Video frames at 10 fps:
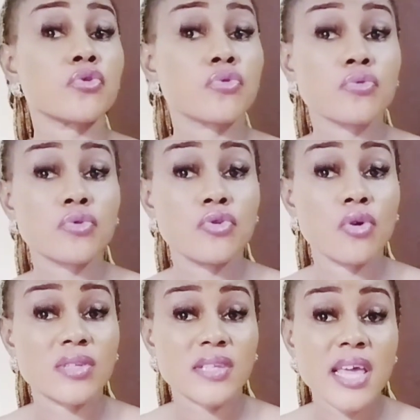to
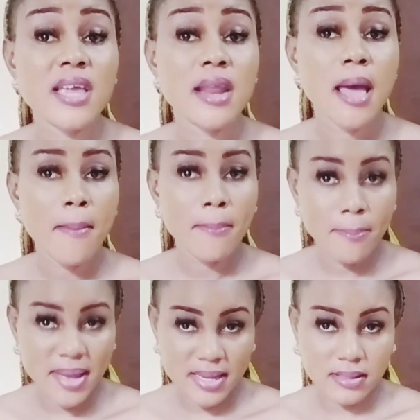suit your skin
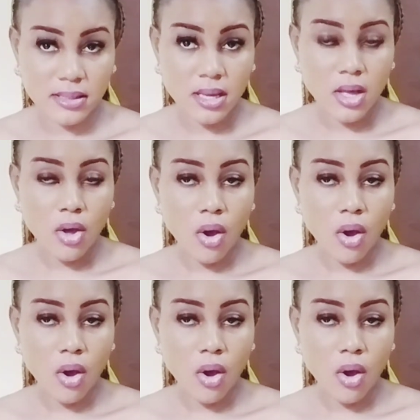best.